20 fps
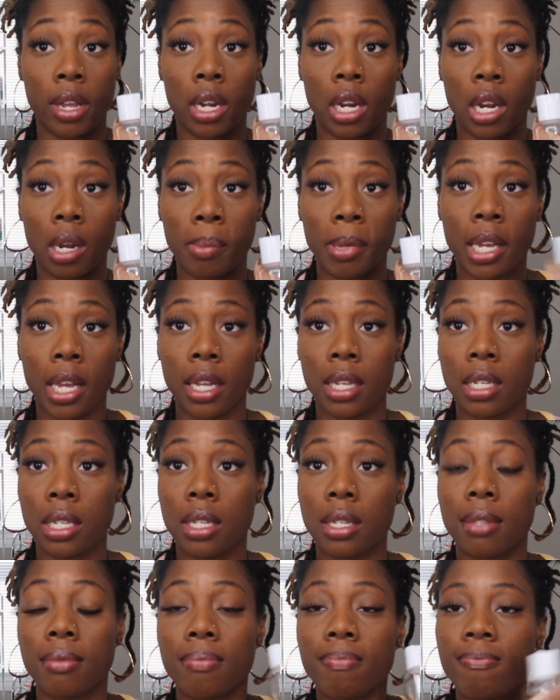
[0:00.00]
in here
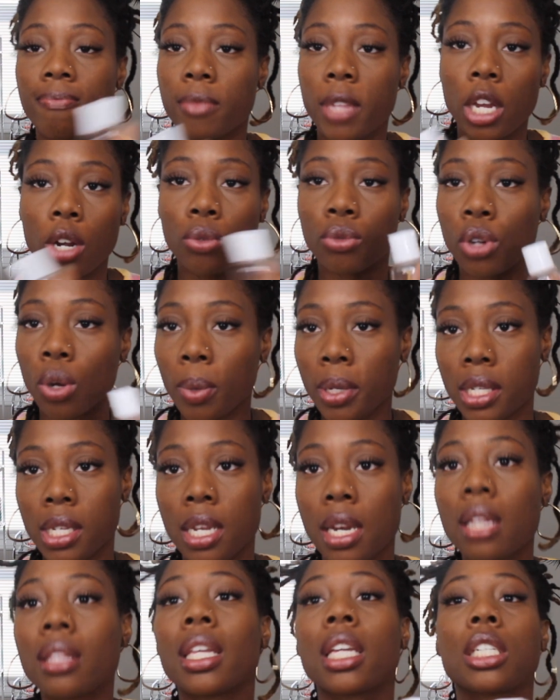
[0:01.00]
because they don't know what's in it.